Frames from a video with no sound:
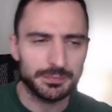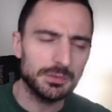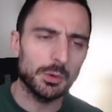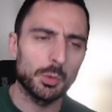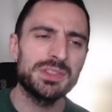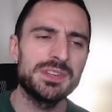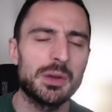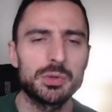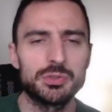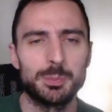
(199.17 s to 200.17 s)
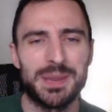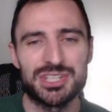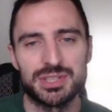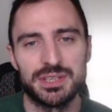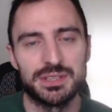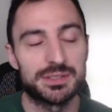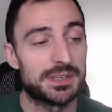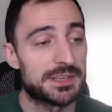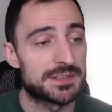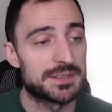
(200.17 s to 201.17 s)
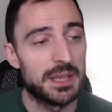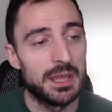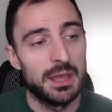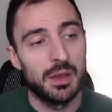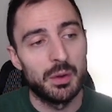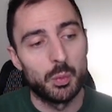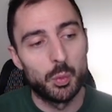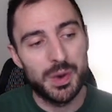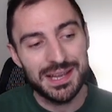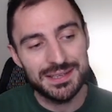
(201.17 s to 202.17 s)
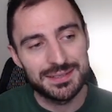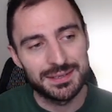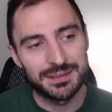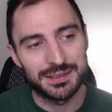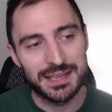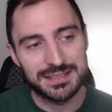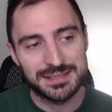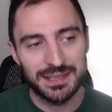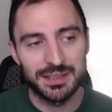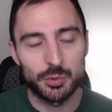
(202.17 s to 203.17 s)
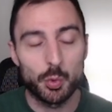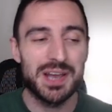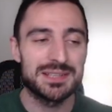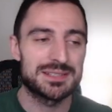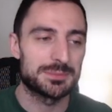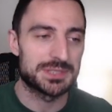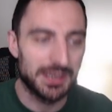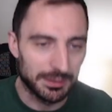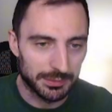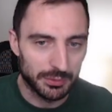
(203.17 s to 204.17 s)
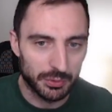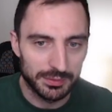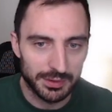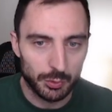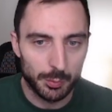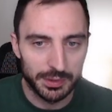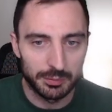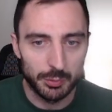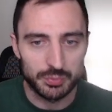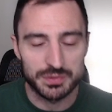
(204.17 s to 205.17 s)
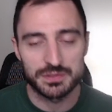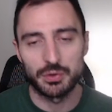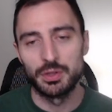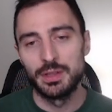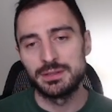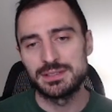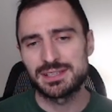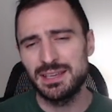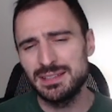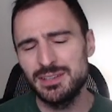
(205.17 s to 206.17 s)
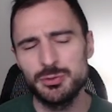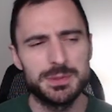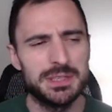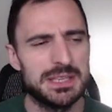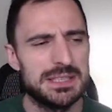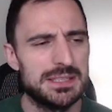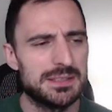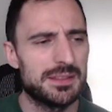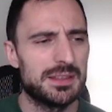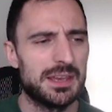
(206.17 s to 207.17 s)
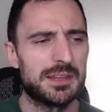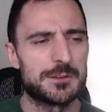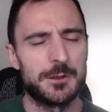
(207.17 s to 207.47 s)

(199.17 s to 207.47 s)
One thing I want to mention here is white here has taken quite some time on their opening moves, so this kind of gives me an idea that